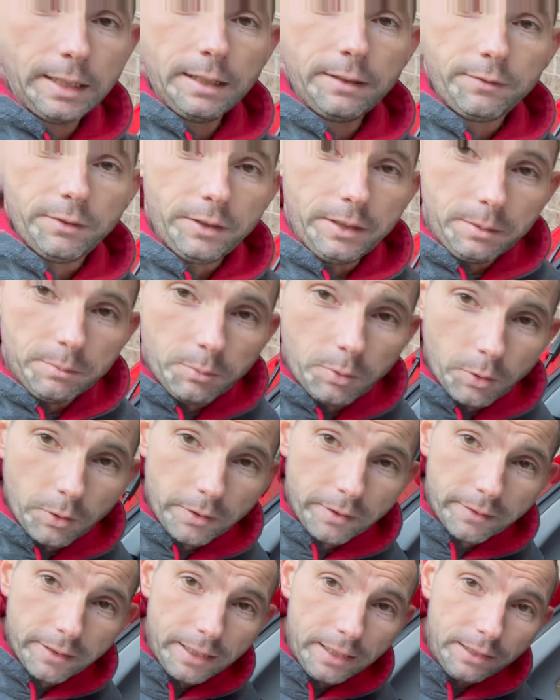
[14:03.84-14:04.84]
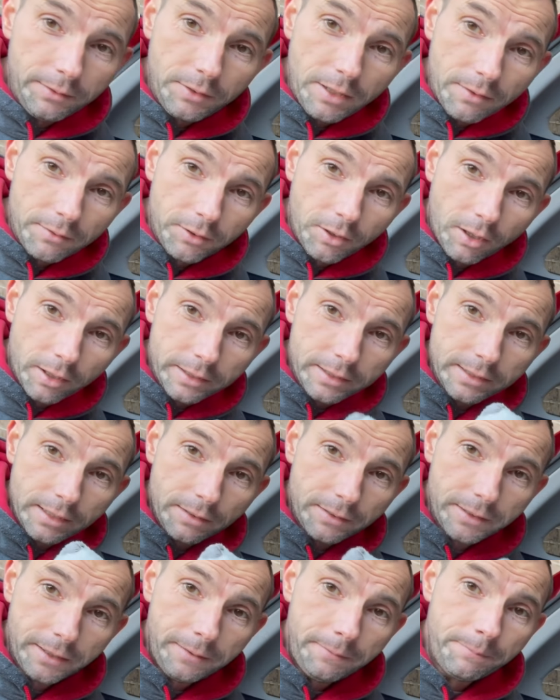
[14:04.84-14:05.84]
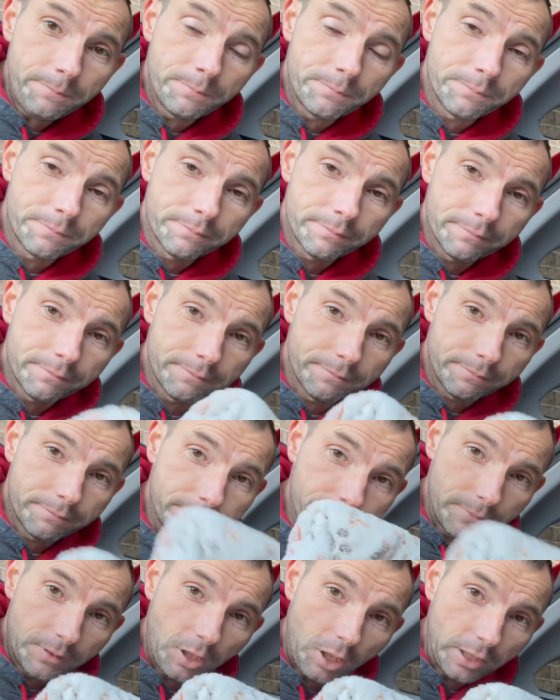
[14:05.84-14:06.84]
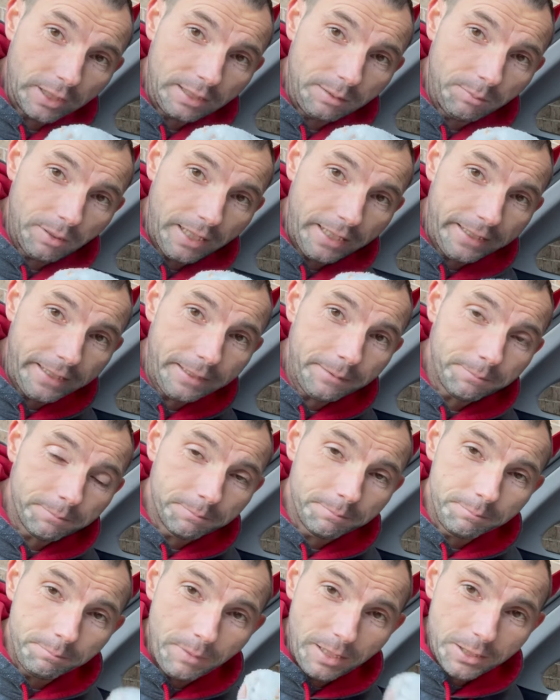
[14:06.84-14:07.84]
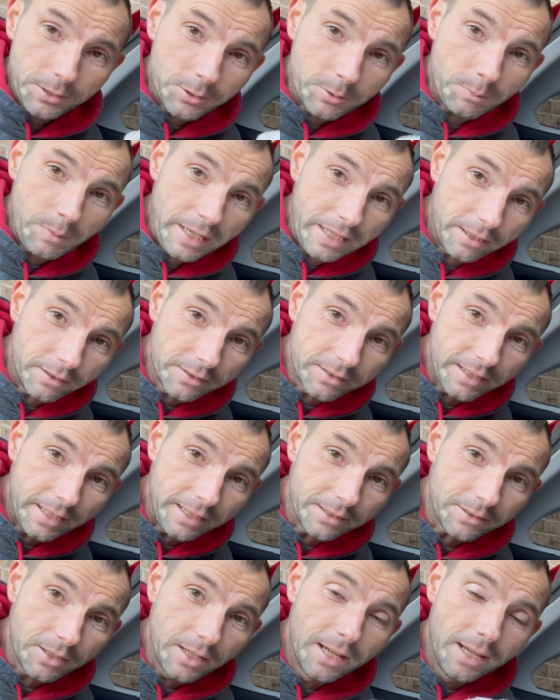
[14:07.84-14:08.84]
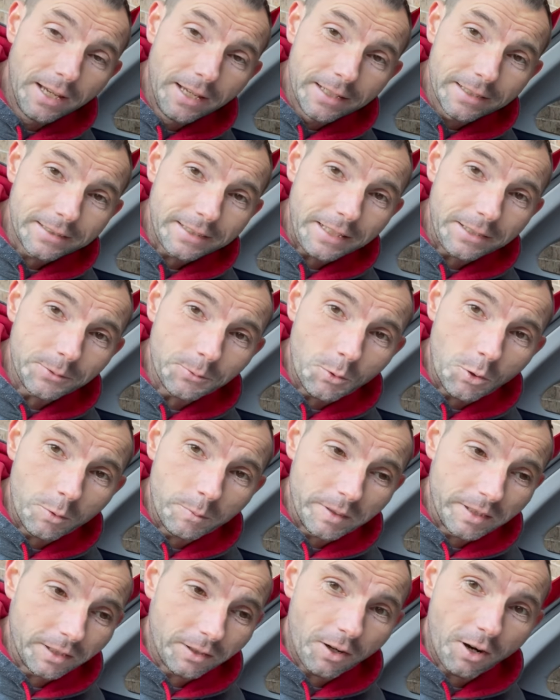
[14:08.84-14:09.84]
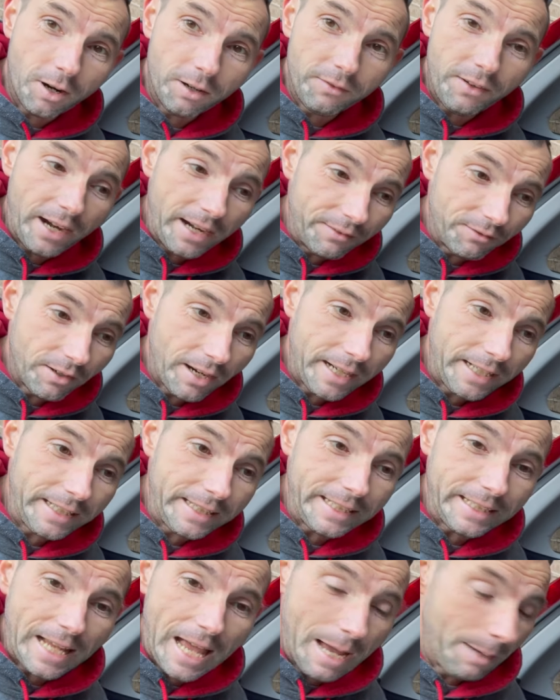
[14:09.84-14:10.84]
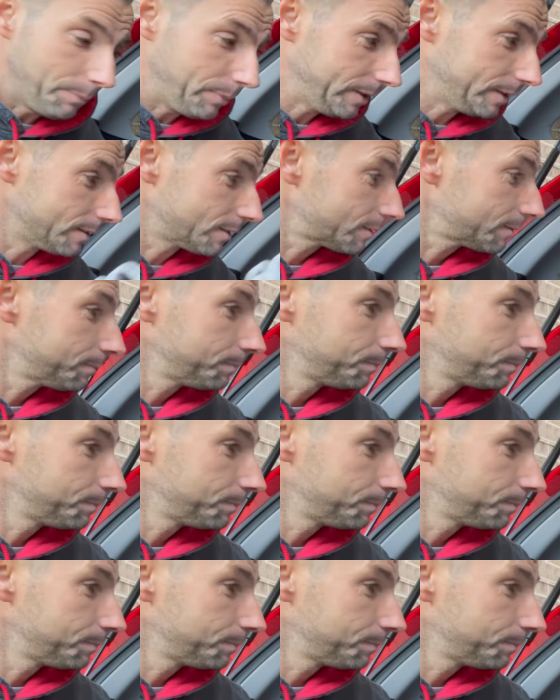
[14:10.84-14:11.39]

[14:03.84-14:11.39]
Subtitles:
very important thing, if you have doggies out there, doggy blanket. Make sure Baker stays warm in the car if ever anything happens.